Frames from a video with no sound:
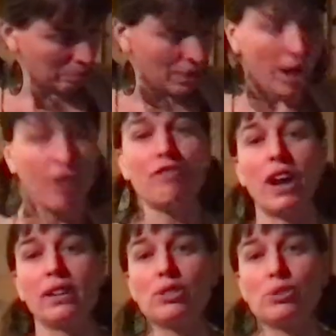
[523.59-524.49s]
Our
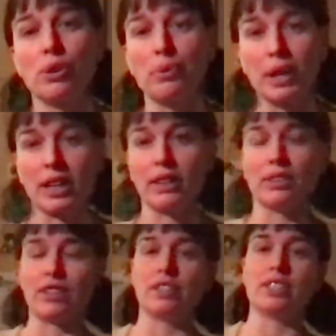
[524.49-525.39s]
final stroke we're going to
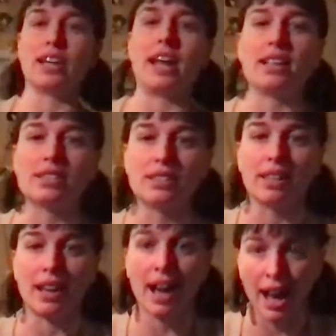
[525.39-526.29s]
learn today is the
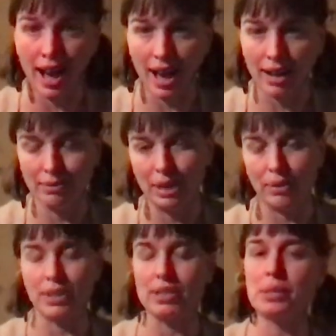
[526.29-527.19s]
ka. Now
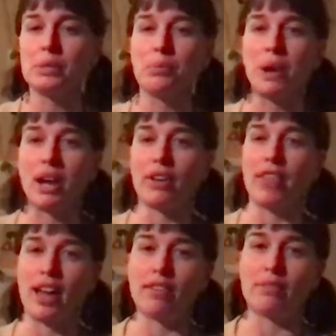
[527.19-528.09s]
this is where
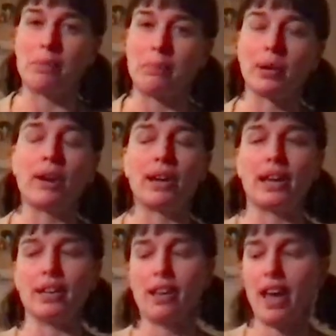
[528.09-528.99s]
remember how I
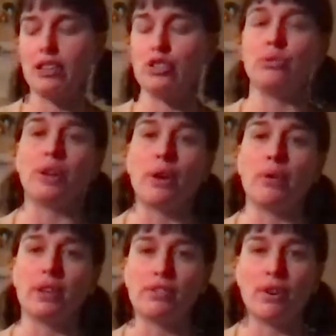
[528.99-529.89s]
had you note
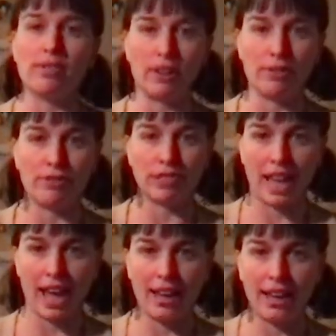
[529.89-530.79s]
if you have a
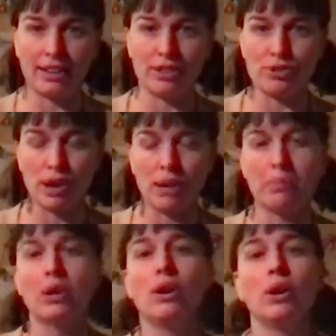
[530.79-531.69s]
flat-headed drum
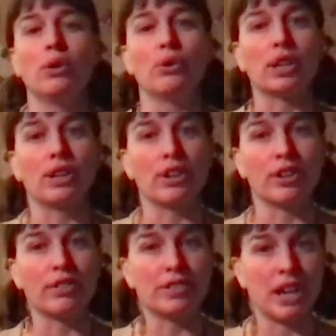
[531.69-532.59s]
or a
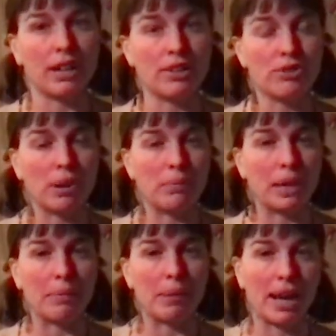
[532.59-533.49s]
curved-headed drum
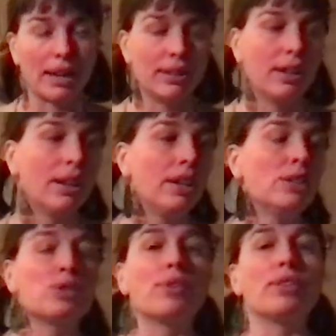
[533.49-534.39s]
like mine?
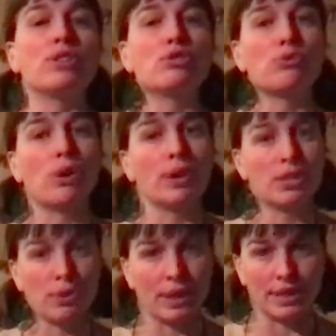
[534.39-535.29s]
So the stroke is
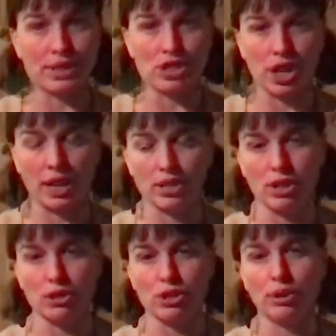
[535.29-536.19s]
going to change.
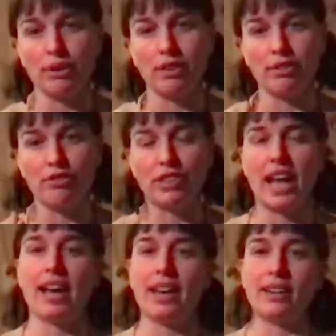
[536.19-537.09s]
I'll show you the
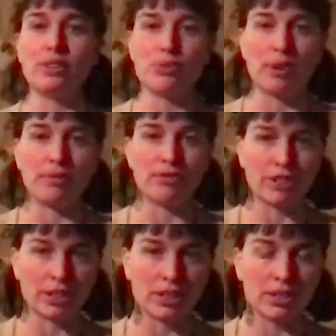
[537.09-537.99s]
flat-headed drum
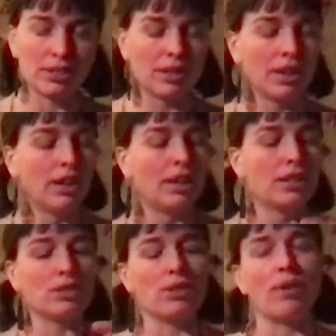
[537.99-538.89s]
first.
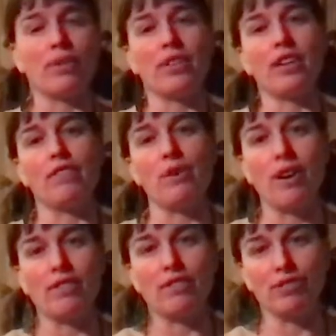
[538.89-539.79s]
So if you
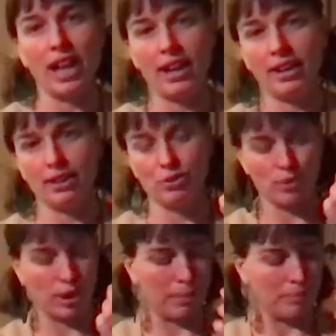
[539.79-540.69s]
have a flat-headed
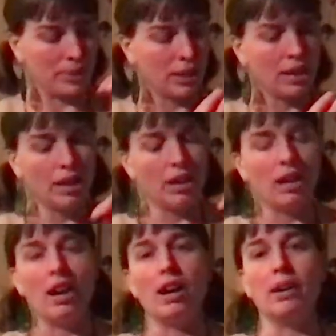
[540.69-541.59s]
drum,
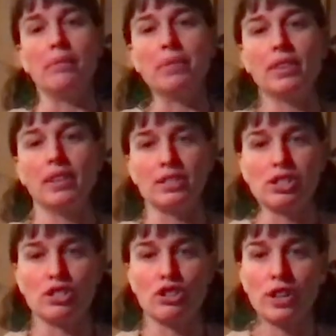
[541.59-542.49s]
it's a
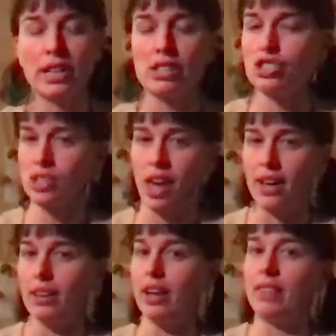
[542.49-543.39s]
Turkish
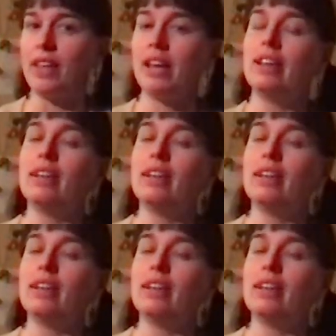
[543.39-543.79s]
style, and they